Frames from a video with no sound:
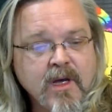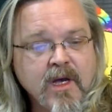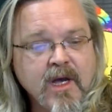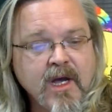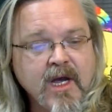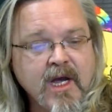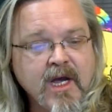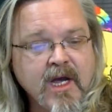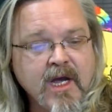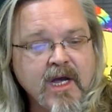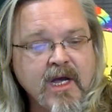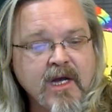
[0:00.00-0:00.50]

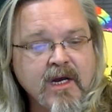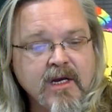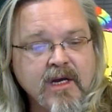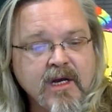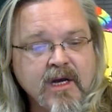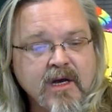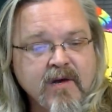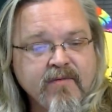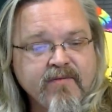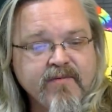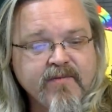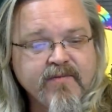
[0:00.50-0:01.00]
and
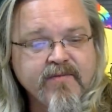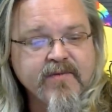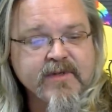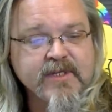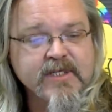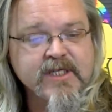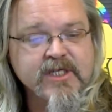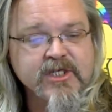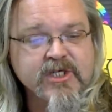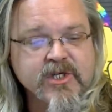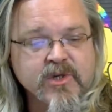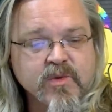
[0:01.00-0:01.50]
uh,
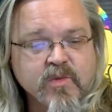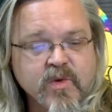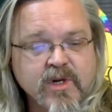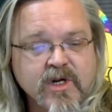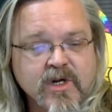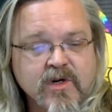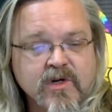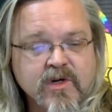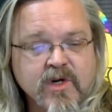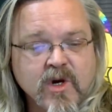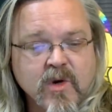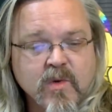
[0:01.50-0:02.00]
physician, we
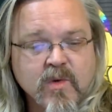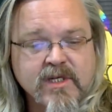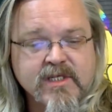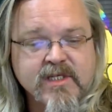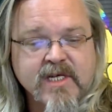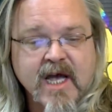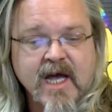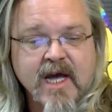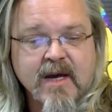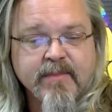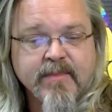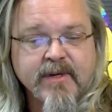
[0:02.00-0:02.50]
don't know
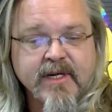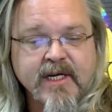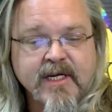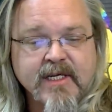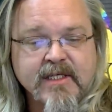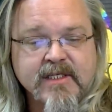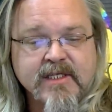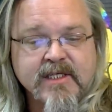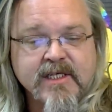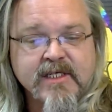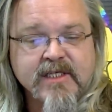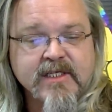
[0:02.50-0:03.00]
what's happening.
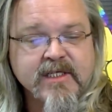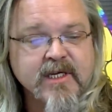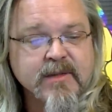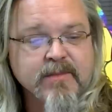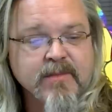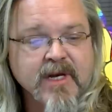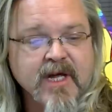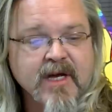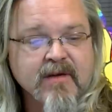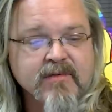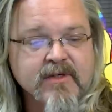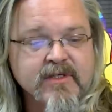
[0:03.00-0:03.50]

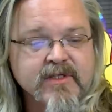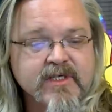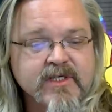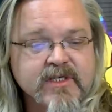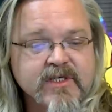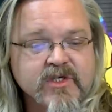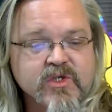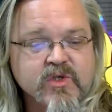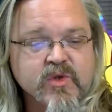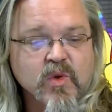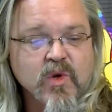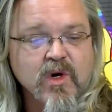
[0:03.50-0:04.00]
Cesium levels
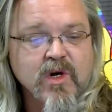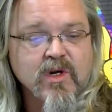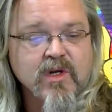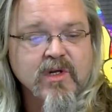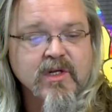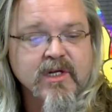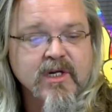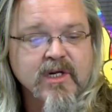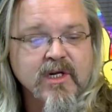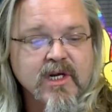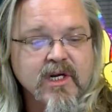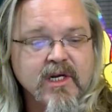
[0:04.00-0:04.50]
in
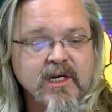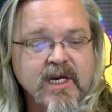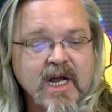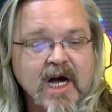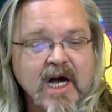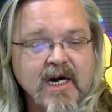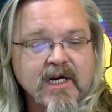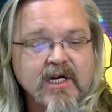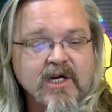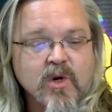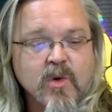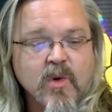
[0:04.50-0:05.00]
soil
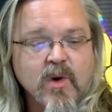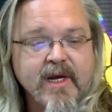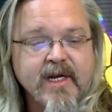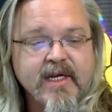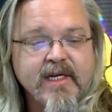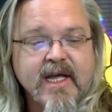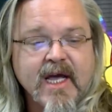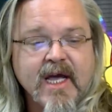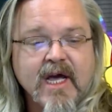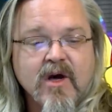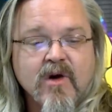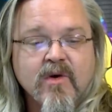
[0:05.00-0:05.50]
not going
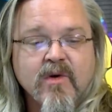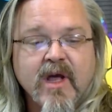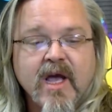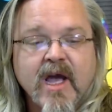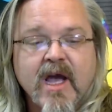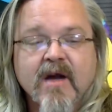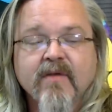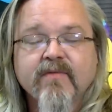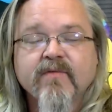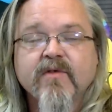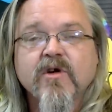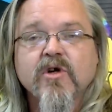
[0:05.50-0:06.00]
down
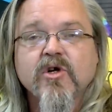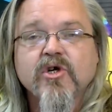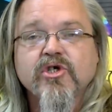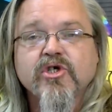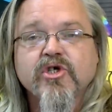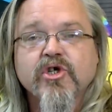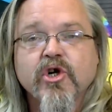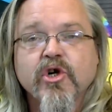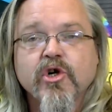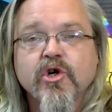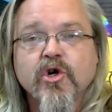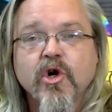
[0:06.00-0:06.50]
after
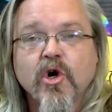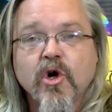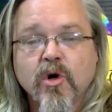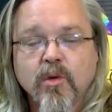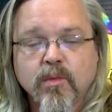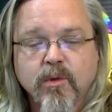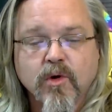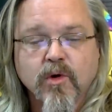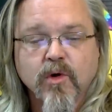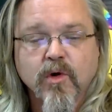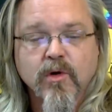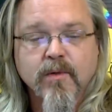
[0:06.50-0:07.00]

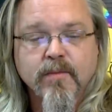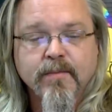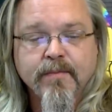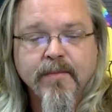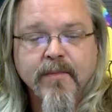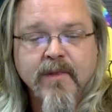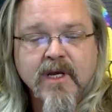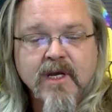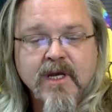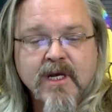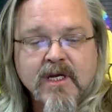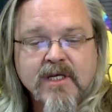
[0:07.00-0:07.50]
Chernobyl.
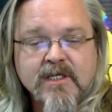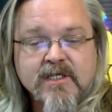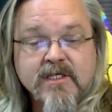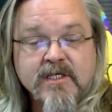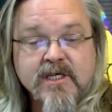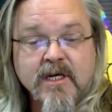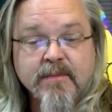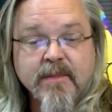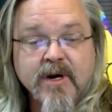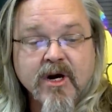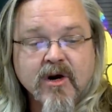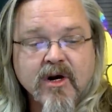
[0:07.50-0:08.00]

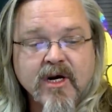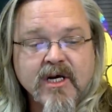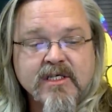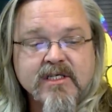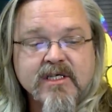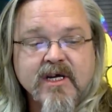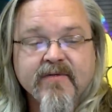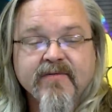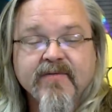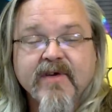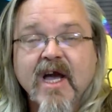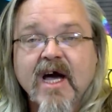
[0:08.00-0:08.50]
Some
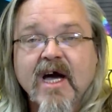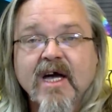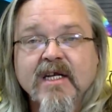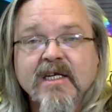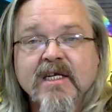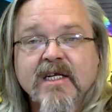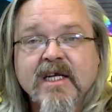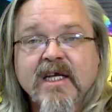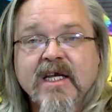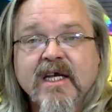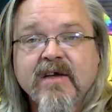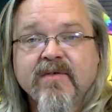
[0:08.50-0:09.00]
areas have
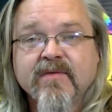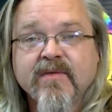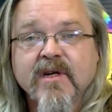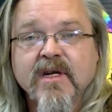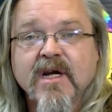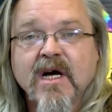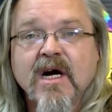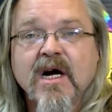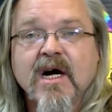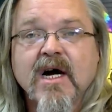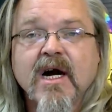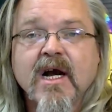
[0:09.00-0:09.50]
gotten even
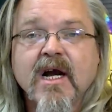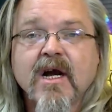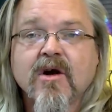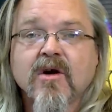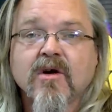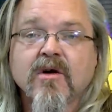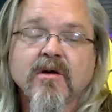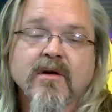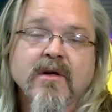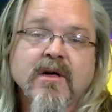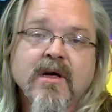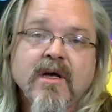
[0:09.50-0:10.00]
higher.
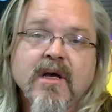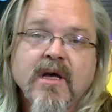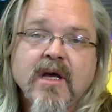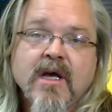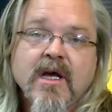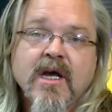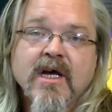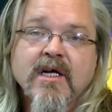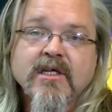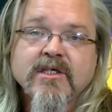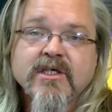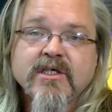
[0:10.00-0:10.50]

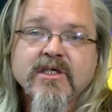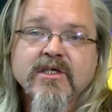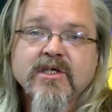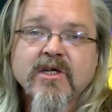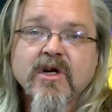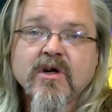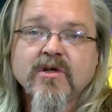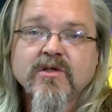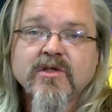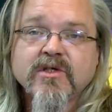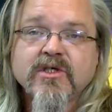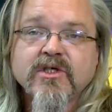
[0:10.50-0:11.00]
And just
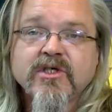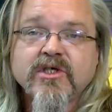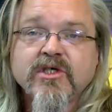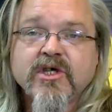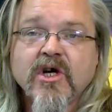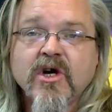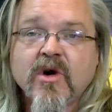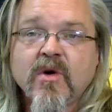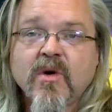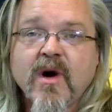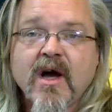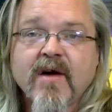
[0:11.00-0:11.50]
goes to
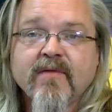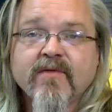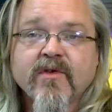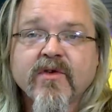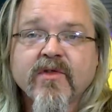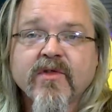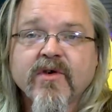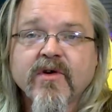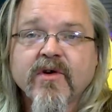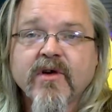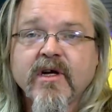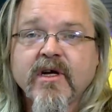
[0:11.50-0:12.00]
show, after
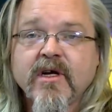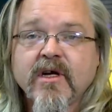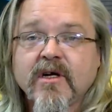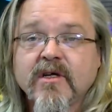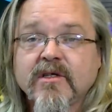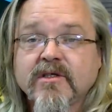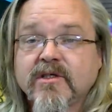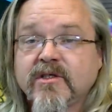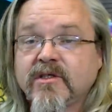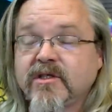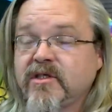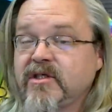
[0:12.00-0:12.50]
30
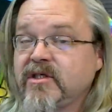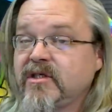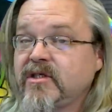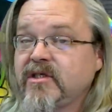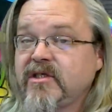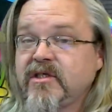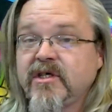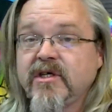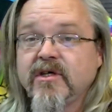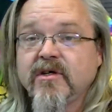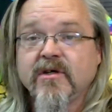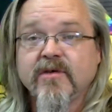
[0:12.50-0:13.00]
years, there's just
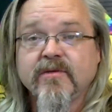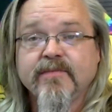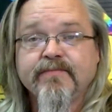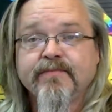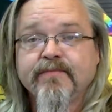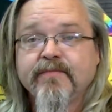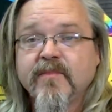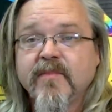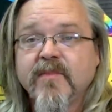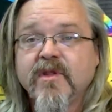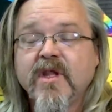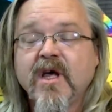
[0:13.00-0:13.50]
still
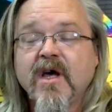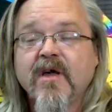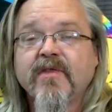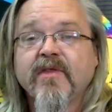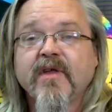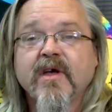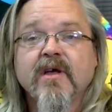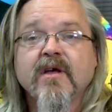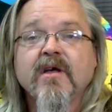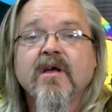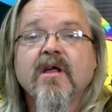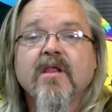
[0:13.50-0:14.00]

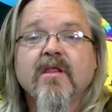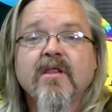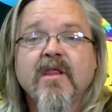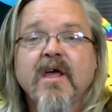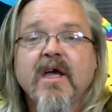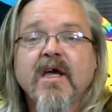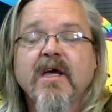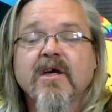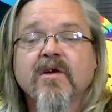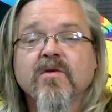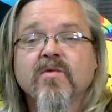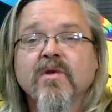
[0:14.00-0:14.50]
nothing
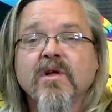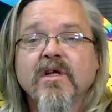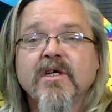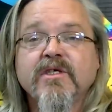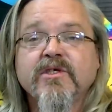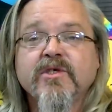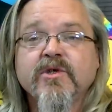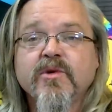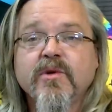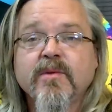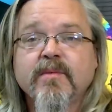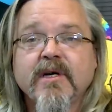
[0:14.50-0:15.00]
they can really
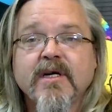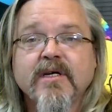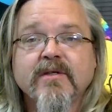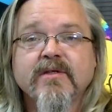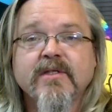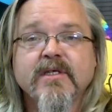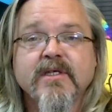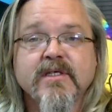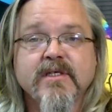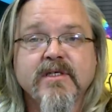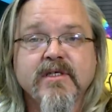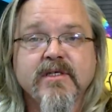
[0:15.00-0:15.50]
do
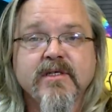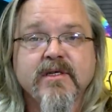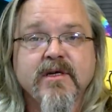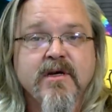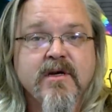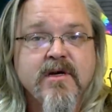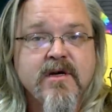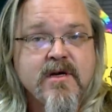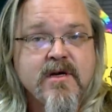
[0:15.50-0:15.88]
about this.